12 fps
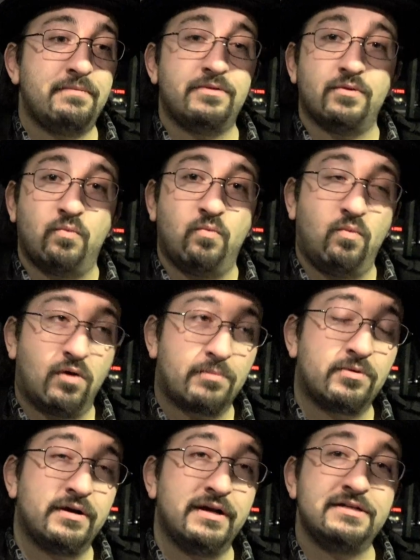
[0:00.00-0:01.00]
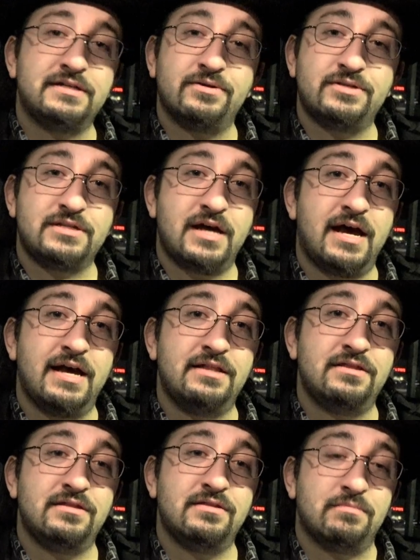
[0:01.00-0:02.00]
the warmer it is
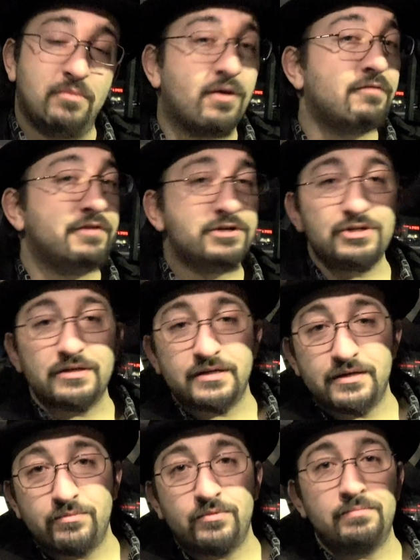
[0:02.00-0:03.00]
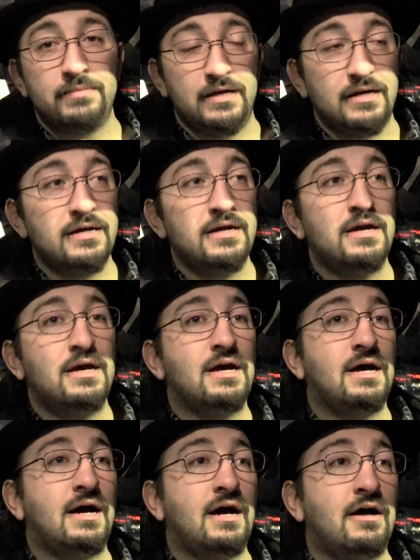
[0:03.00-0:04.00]
outside, the more efficient it will be.
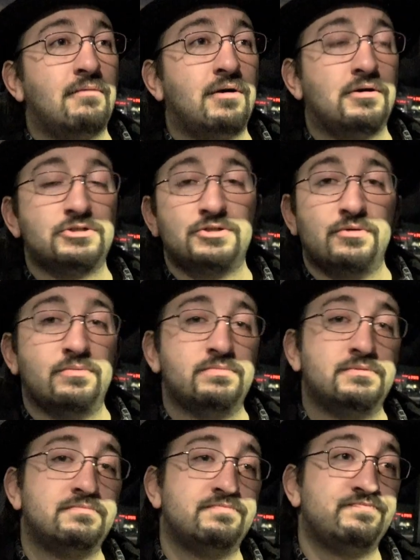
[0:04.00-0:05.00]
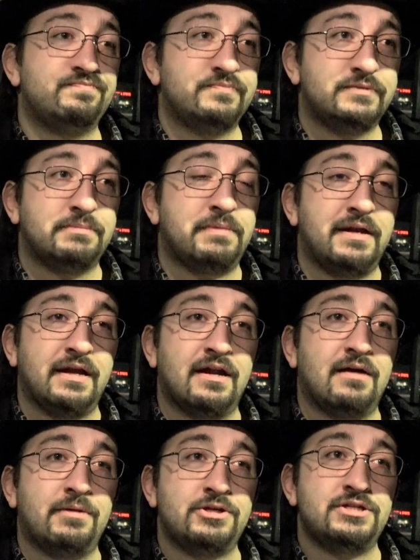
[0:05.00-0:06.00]
Uh, also, depending on
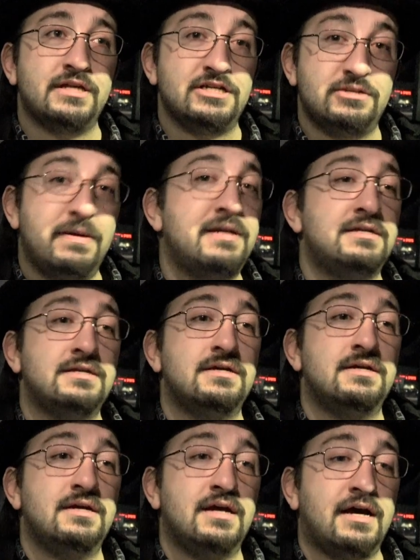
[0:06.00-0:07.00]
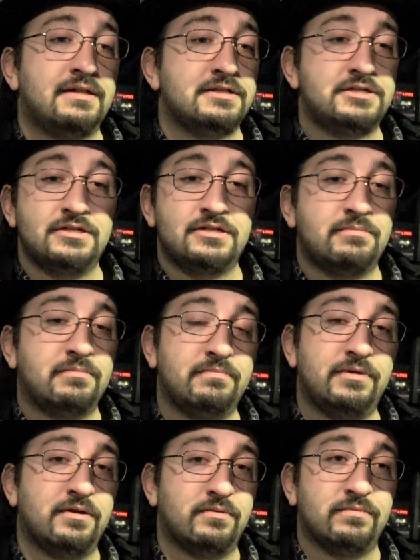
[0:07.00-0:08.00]
how much they spent on the
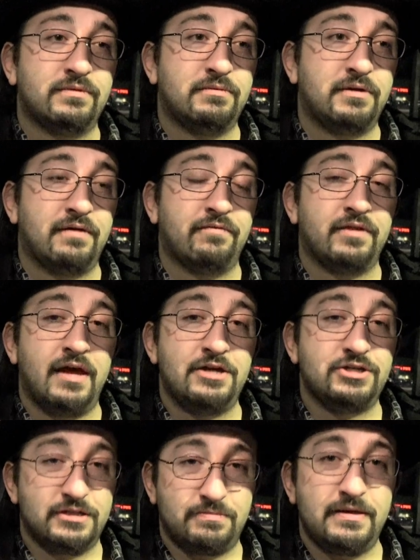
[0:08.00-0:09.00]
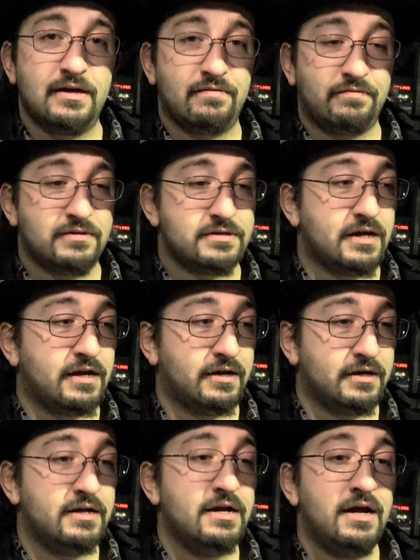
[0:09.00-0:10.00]
system, you know, whatever the HSPF is on
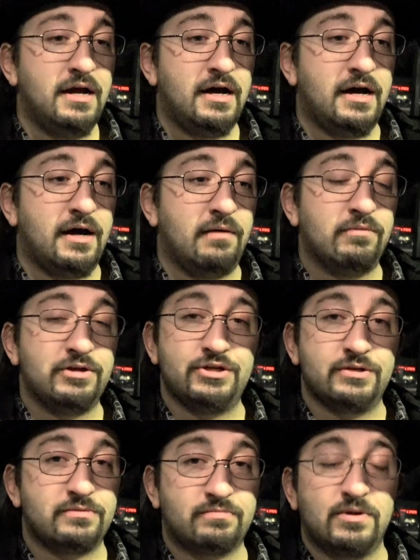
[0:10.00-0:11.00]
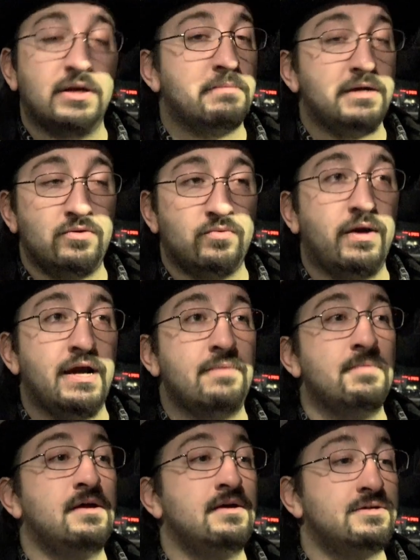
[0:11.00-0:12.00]
it, uh, which is going to be great.
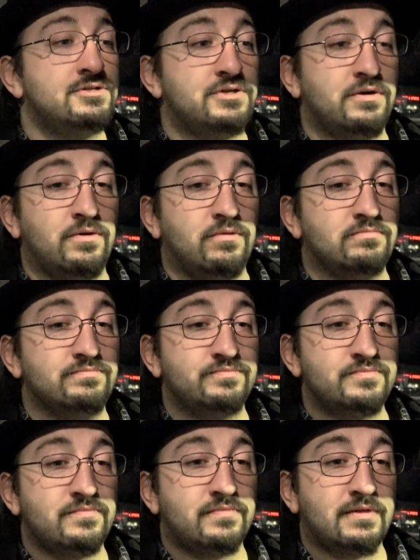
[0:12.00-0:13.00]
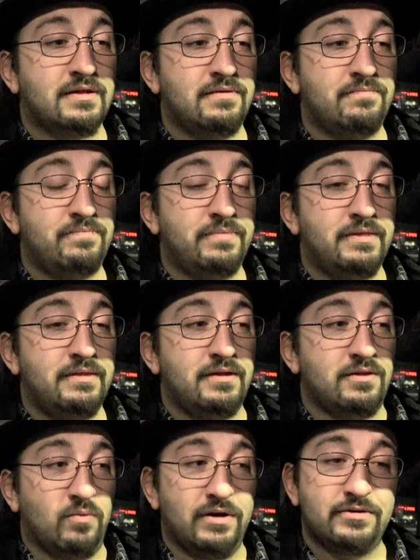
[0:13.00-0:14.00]
So,
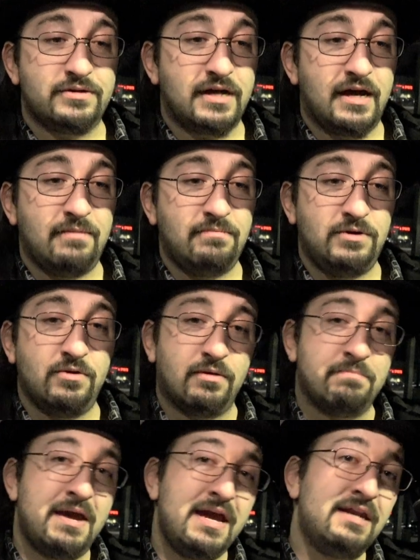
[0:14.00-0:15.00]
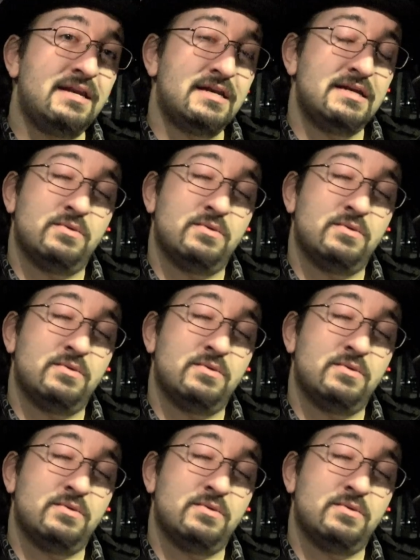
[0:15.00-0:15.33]
in the wintertime, your main